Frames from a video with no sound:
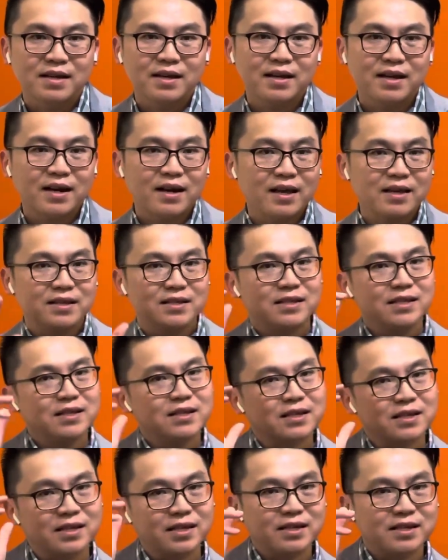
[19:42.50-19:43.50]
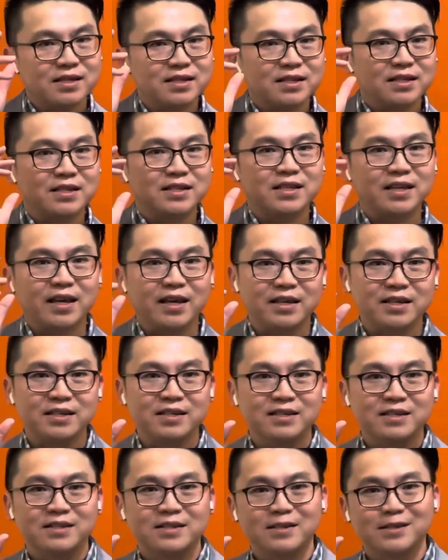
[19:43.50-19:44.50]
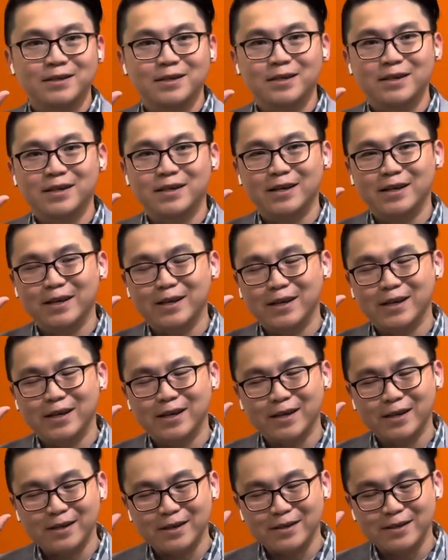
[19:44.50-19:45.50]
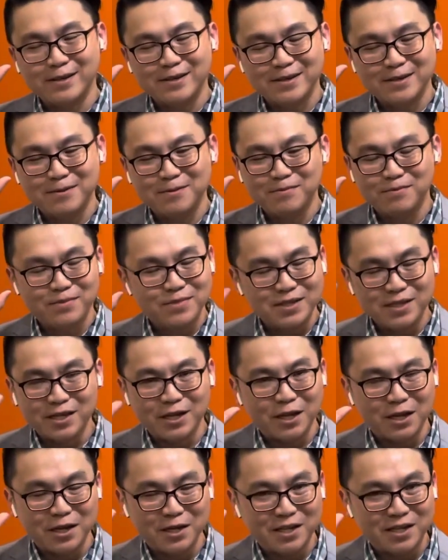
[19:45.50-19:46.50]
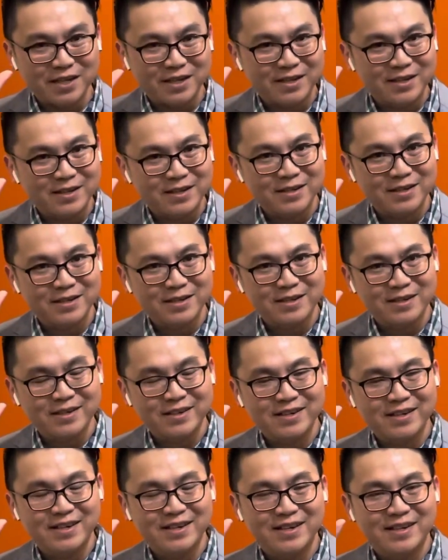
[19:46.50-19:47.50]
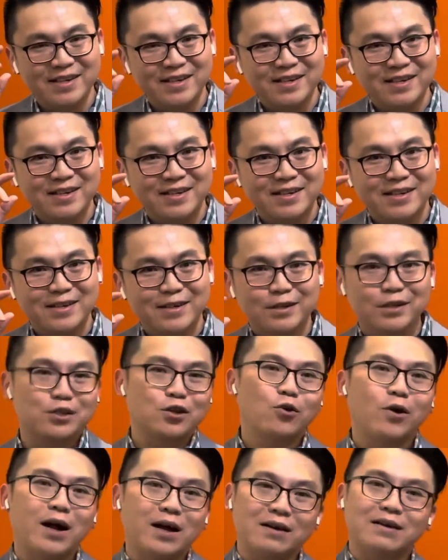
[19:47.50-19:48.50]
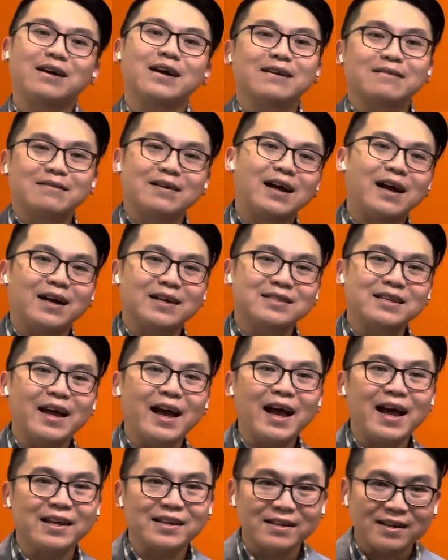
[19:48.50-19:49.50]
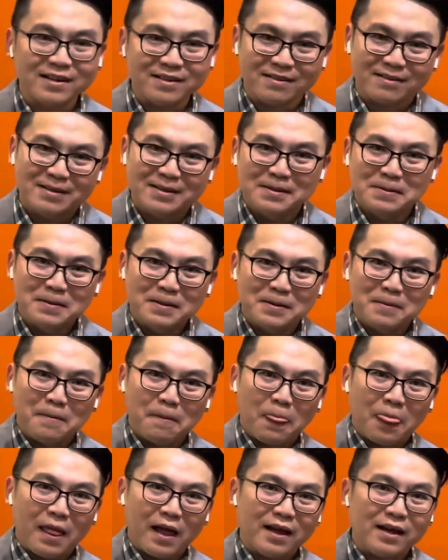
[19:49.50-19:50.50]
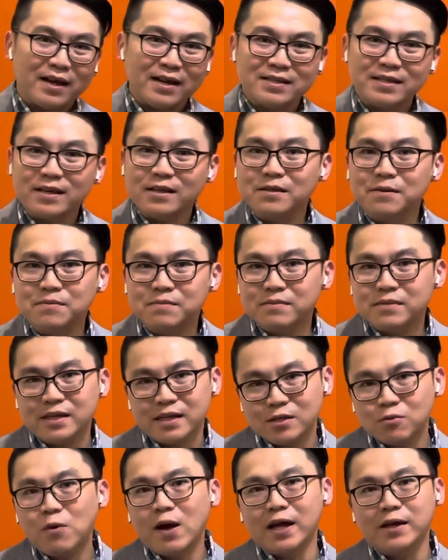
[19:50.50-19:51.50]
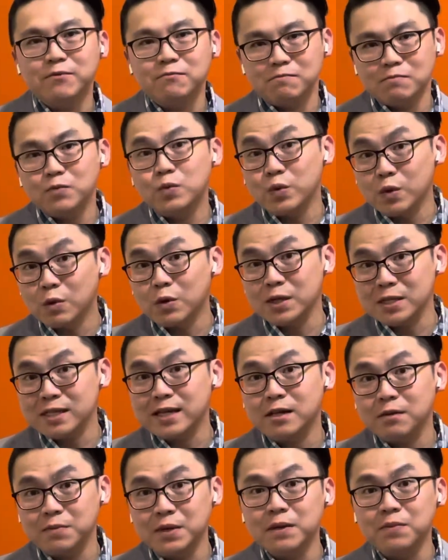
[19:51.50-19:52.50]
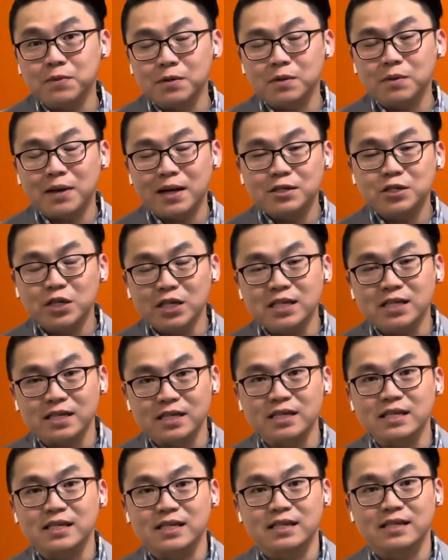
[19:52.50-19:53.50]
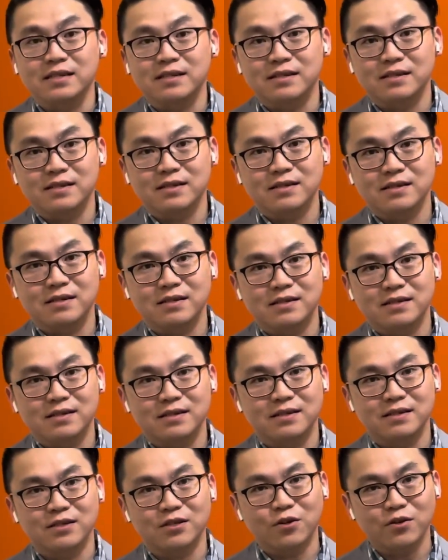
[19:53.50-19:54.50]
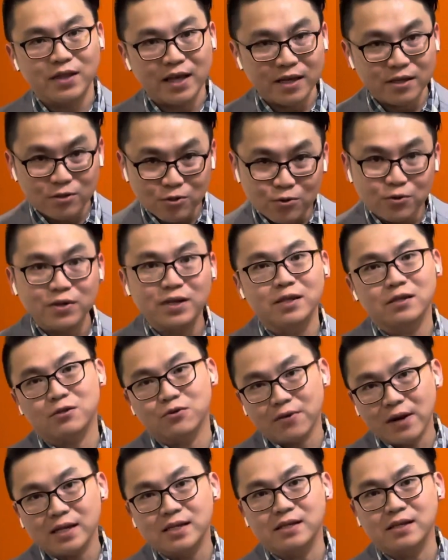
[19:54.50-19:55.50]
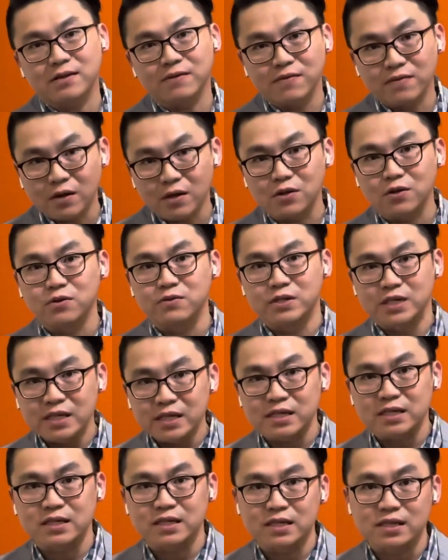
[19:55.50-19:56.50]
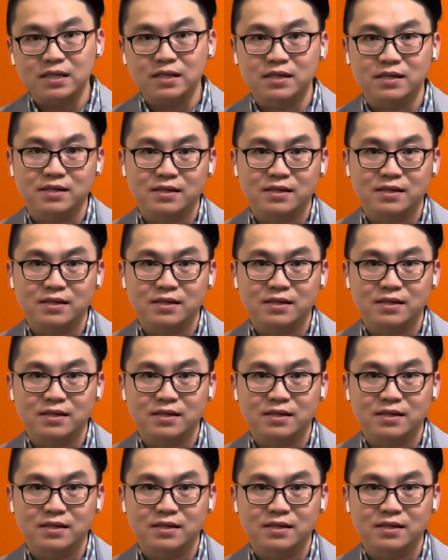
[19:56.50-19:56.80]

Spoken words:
And I can see the gears in his head kind of turning. So I had to add, and I tell him, that's why we want to tell people about Jesus. So they too can trust and follow Jesus.